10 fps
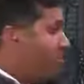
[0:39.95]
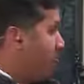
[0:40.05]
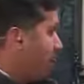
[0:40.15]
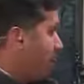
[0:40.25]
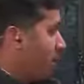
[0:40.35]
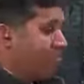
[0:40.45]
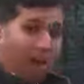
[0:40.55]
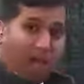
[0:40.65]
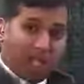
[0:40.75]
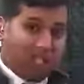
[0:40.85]
I mean, this is a
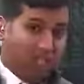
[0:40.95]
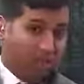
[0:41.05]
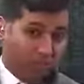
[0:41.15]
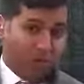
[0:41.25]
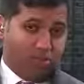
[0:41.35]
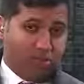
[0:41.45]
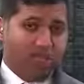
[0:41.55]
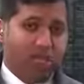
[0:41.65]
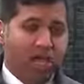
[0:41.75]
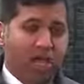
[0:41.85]
party
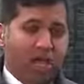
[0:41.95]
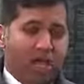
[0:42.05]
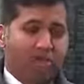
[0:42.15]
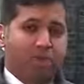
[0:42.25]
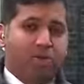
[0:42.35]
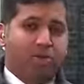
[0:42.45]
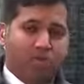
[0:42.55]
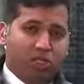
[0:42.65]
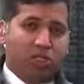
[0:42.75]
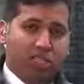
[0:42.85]
appointment, uh, but he
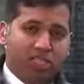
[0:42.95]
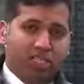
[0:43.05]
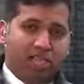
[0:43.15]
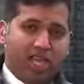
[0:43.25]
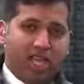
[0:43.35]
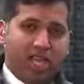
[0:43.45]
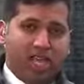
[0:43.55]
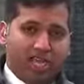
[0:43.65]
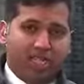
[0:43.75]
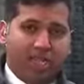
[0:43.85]
will sit uh,
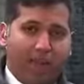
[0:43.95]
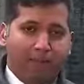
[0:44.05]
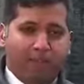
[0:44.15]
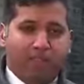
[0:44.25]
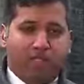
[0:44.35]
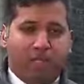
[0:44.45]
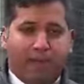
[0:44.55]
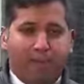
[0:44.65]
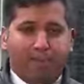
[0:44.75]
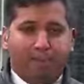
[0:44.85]
in cabinet
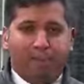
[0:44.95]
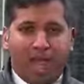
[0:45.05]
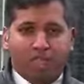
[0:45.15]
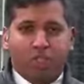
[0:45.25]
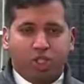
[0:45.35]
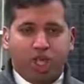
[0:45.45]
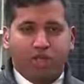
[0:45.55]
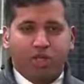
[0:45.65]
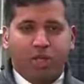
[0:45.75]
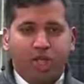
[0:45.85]
um, as
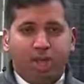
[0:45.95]
chairman.